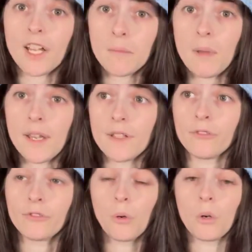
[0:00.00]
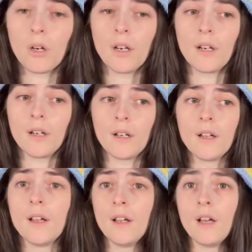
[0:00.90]
I made for
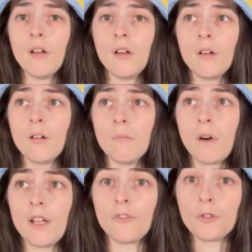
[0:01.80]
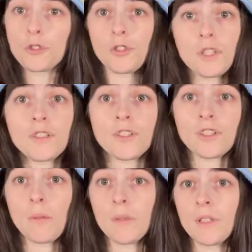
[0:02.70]
my future niece that's
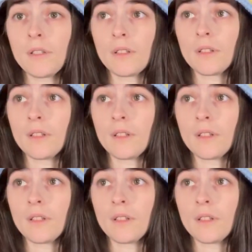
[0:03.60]
coming